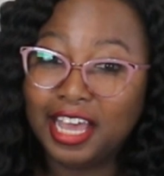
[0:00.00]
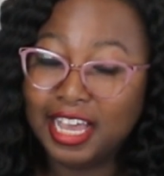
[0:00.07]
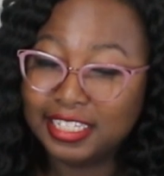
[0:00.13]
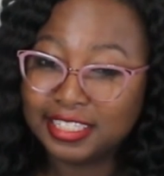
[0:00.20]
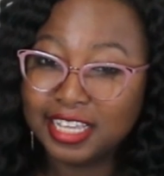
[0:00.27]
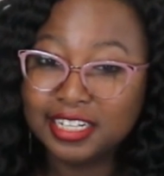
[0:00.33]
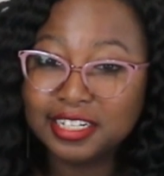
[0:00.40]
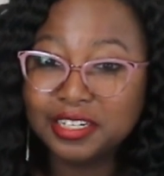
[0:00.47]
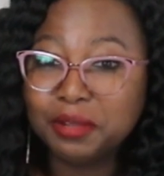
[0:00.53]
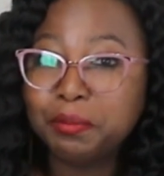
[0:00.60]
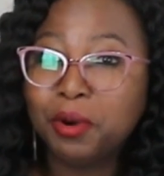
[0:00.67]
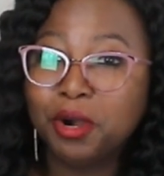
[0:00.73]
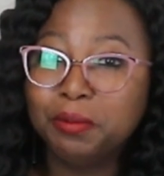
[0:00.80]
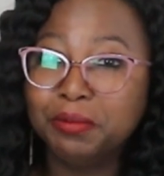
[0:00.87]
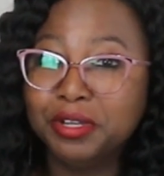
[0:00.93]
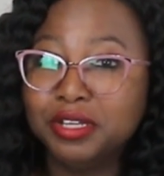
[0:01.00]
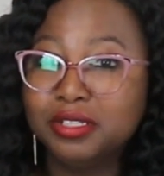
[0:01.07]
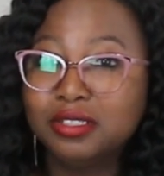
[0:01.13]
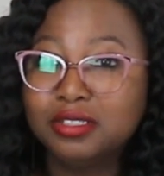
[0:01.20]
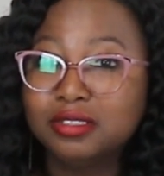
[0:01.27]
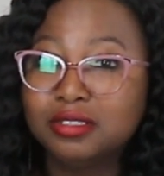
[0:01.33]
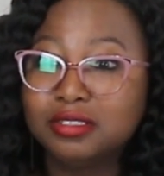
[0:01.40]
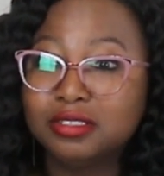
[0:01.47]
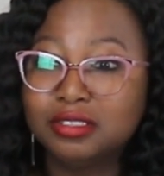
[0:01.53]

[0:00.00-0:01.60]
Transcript: I stayed in an apartment,